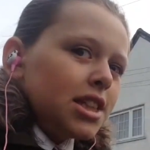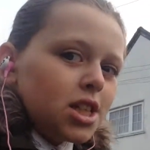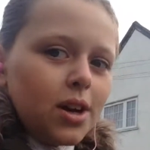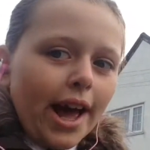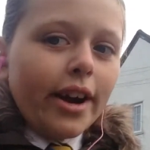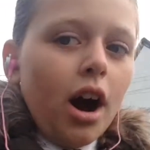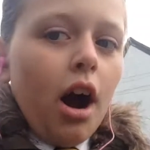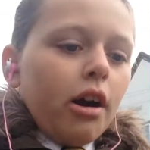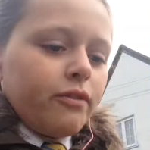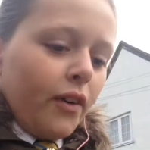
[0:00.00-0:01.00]
till like
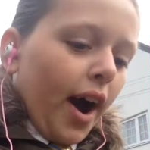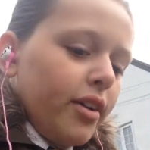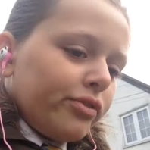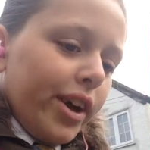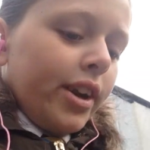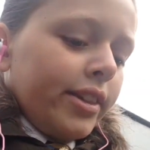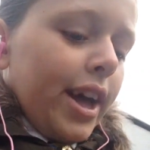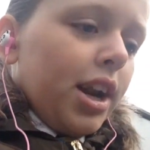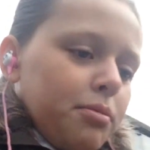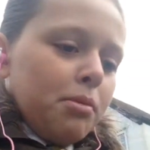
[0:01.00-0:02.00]
half five when then our